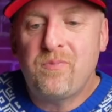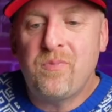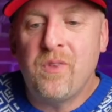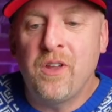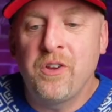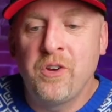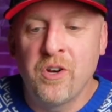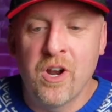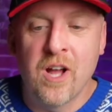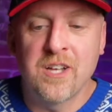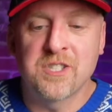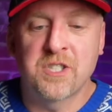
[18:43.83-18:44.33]

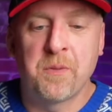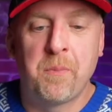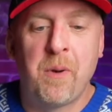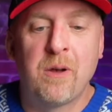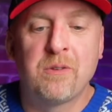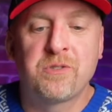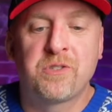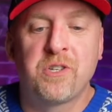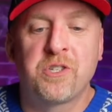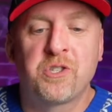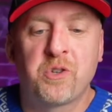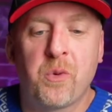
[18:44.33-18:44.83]
You're not
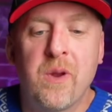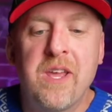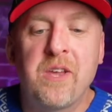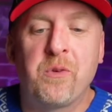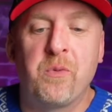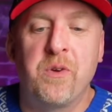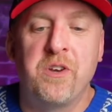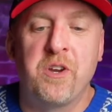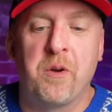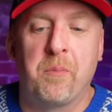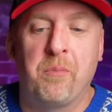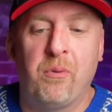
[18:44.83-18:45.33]
supposed to drink
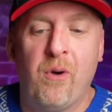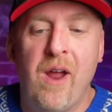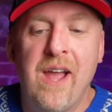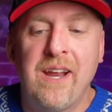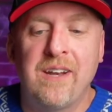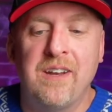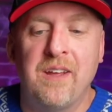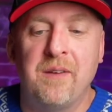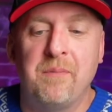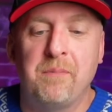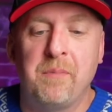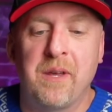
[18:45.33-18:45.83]
when you're
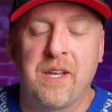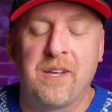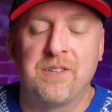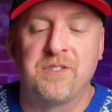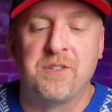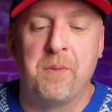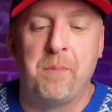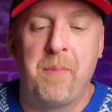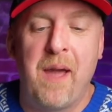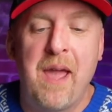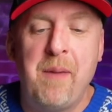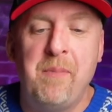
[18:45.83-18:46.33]
pregnant because
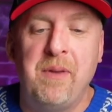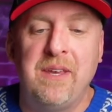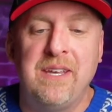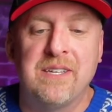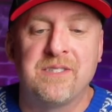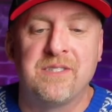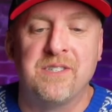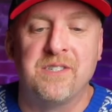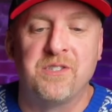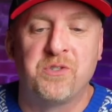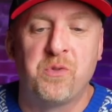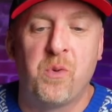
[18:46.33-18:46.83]
the baby
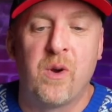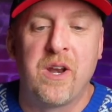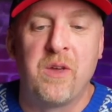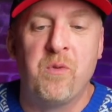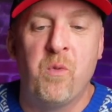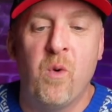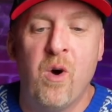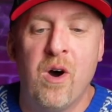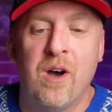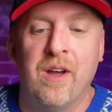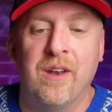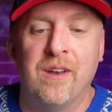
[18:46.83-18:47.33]
isn't
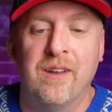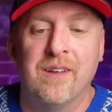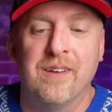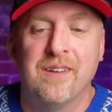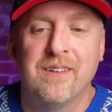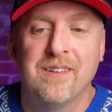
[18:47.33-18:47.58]
21.